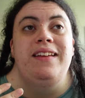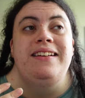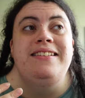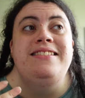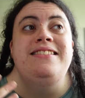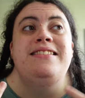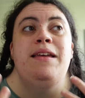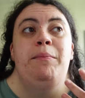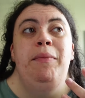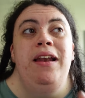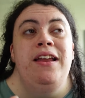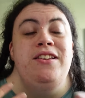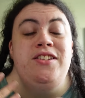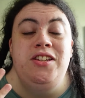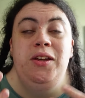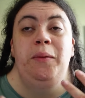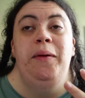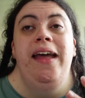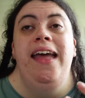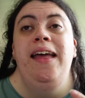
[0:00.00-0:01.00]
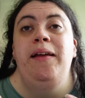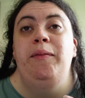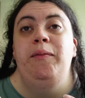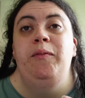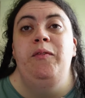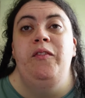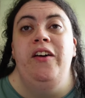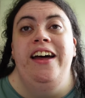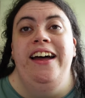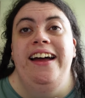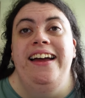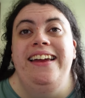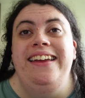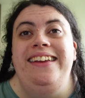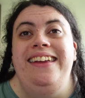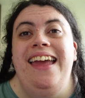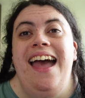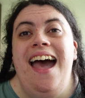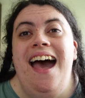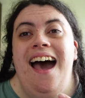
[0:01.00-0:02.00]
similar to it. But
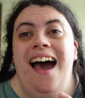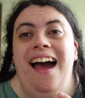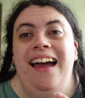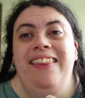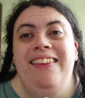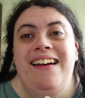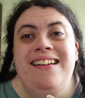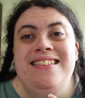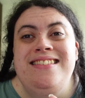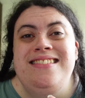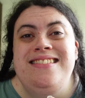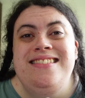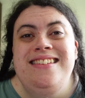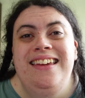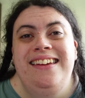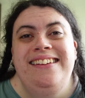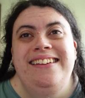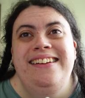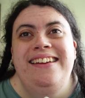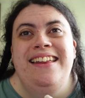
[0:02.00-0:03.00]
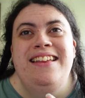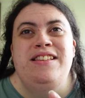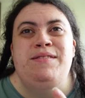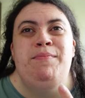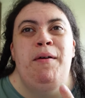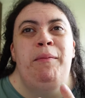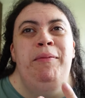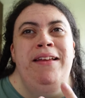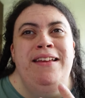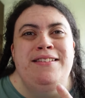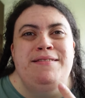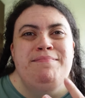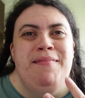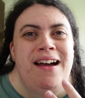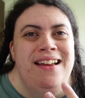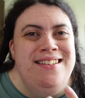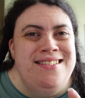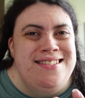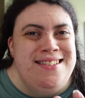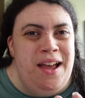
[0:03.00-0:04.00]
yeah, that's probably as
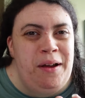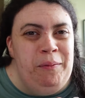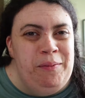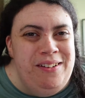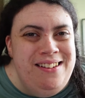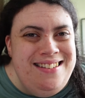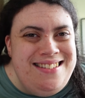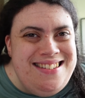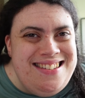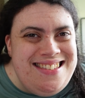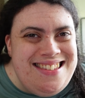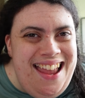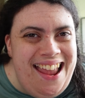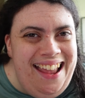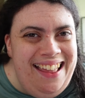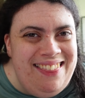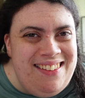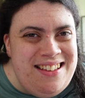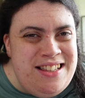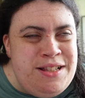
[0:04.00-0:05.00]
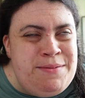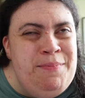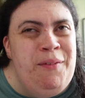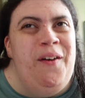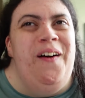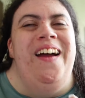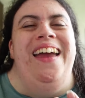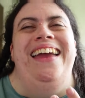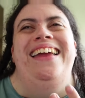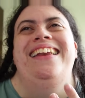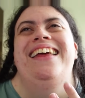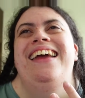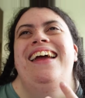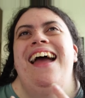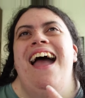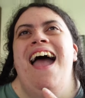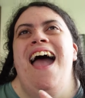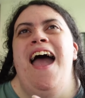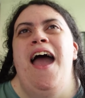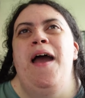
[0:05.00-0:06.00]
much as I want to say at this point.
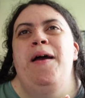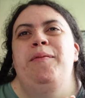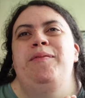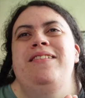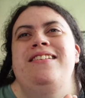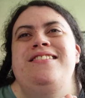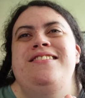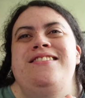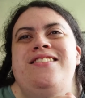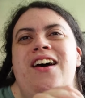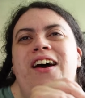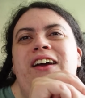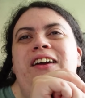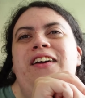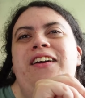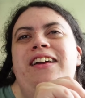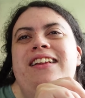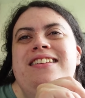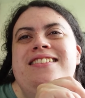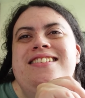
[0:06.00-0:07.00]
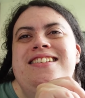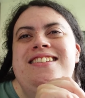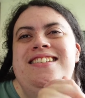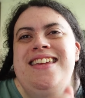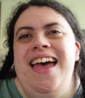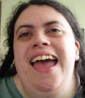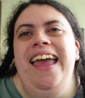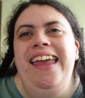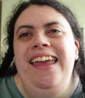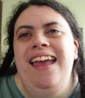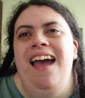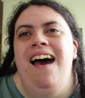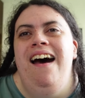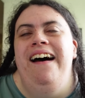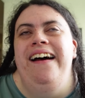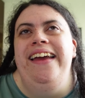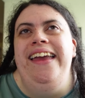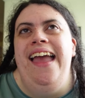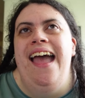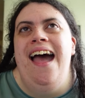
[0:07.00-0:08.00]
So today
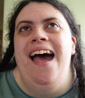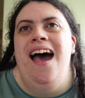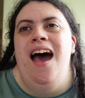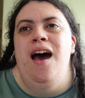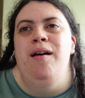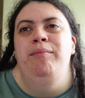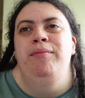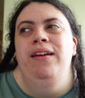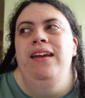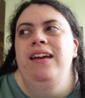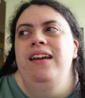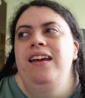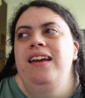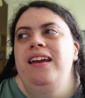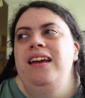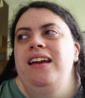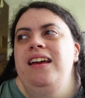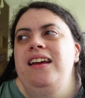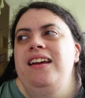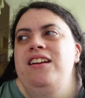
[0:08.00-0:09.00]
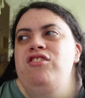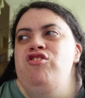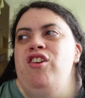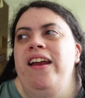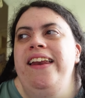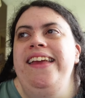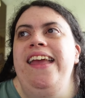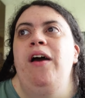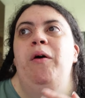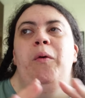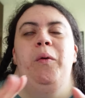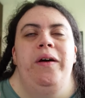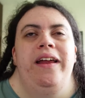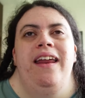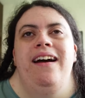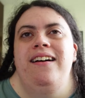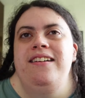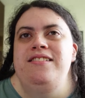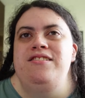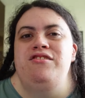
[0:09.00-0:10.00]
I am trying to get
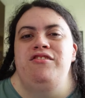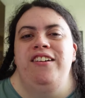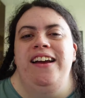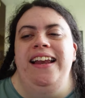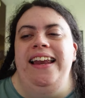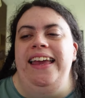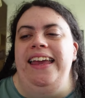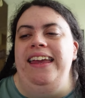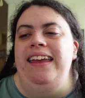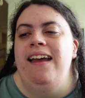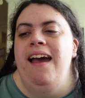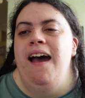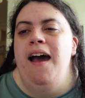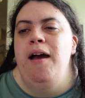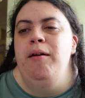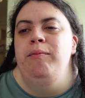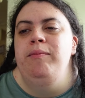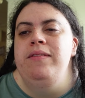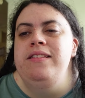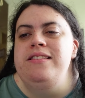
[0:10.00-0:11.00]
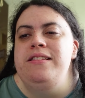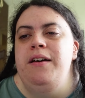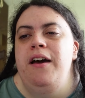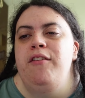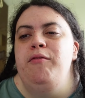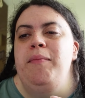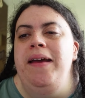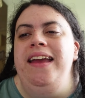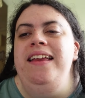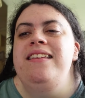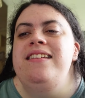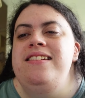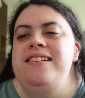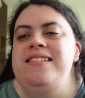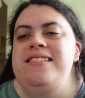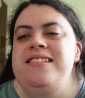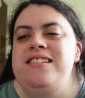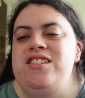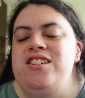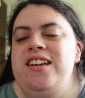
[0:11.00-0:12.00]
organised really. So I've made the
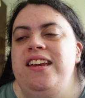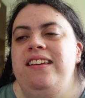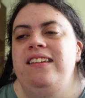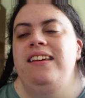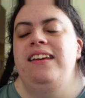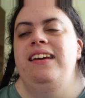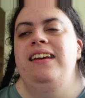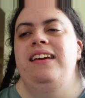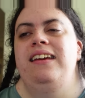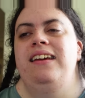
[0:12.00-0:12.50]
decision,